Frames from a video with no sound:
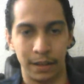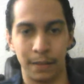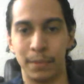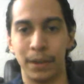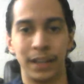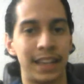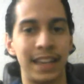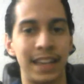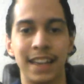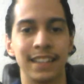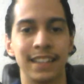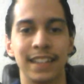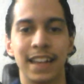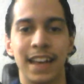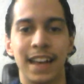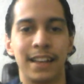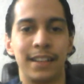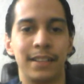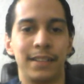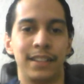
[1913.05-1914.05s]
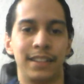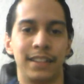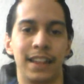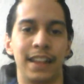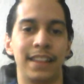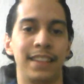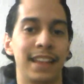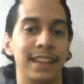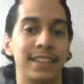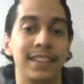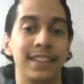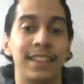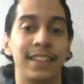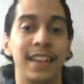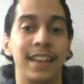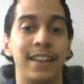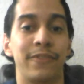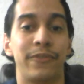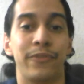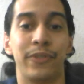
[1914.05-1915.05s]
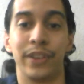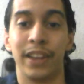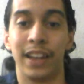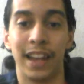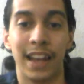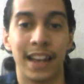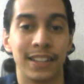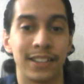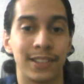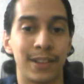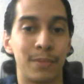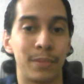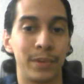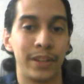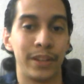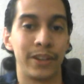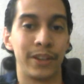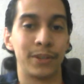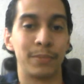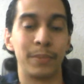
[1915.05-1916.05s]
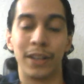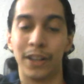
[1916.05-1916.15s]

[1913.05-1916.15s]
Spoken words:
But he has not, and that's the thing, for the last couple of years,